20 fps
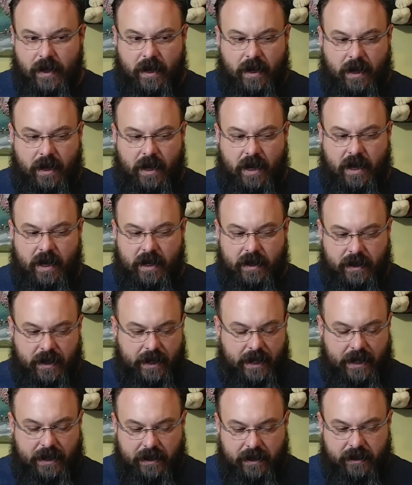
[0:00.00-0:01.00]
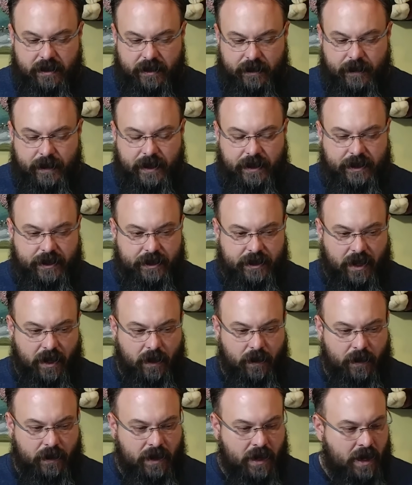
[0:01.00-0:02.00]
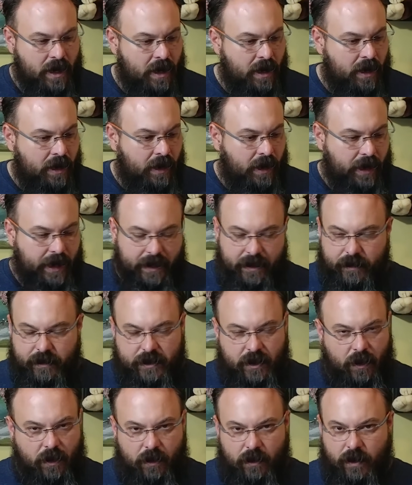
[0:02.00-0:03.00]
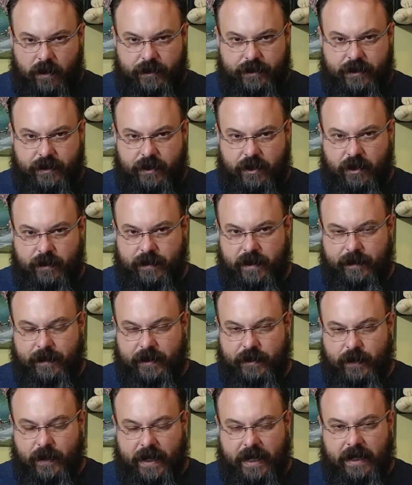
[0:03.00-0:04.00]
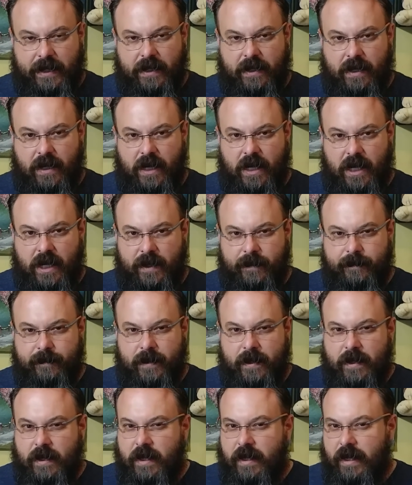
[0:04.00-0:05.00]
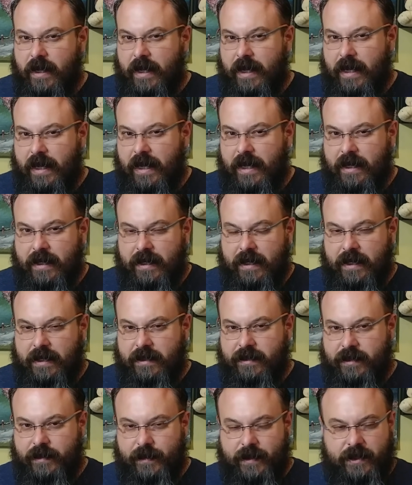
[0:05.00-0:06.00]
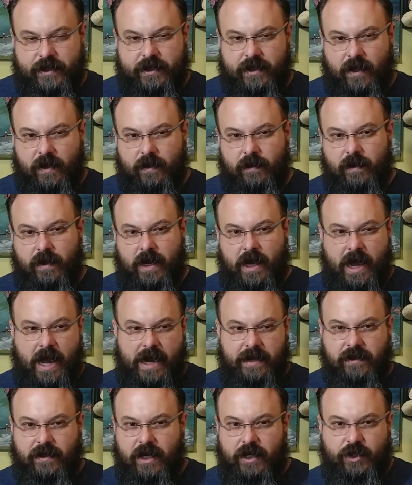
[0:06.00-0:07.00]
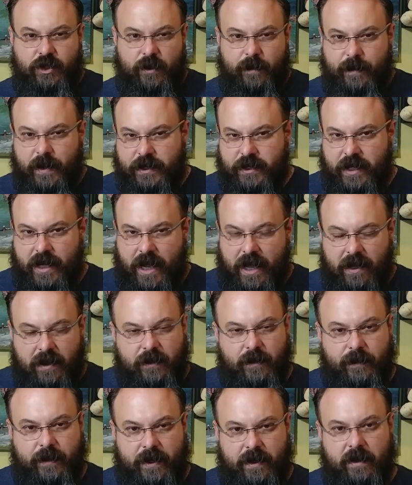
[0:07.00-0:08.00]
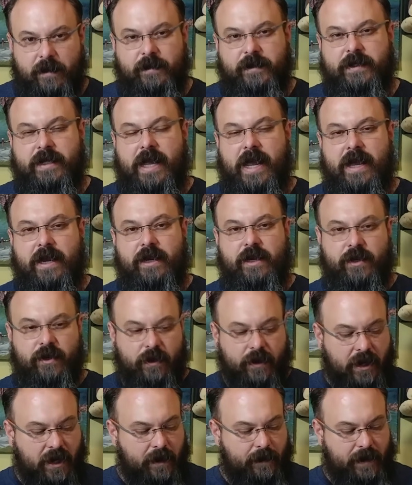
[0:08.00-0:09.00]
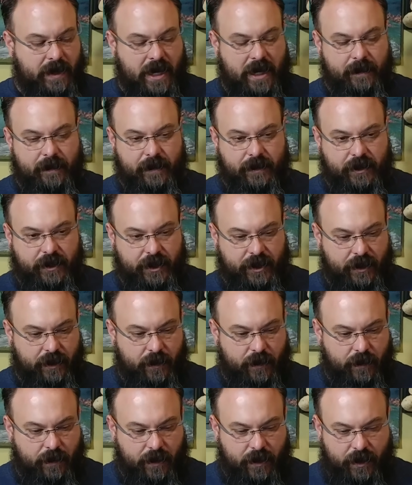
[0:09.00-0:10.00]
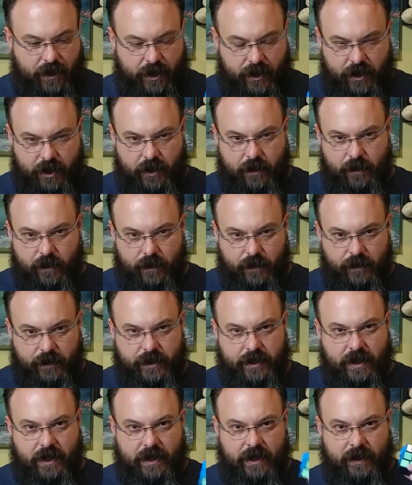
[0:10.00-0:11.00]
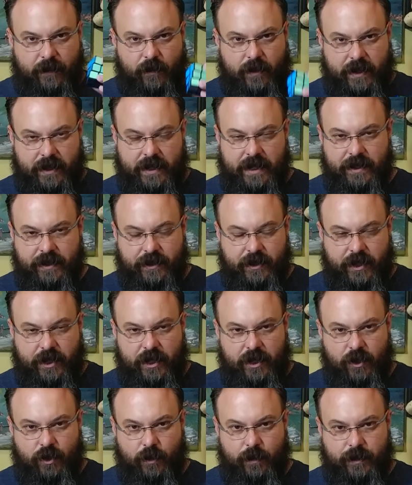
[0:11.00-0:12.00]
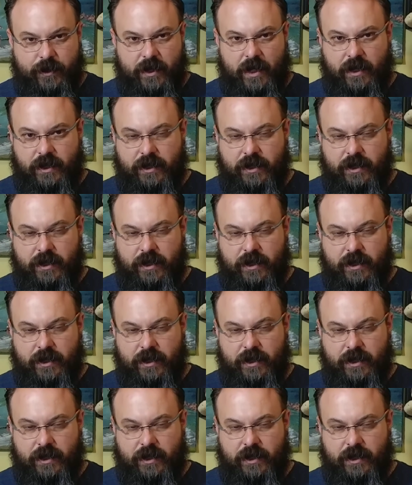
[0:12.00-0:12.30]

And in doing so, and there was a whole host of cubes in between, and in doing so, I taught you a bunch of algorithms that you're going to be able to use with these cubes.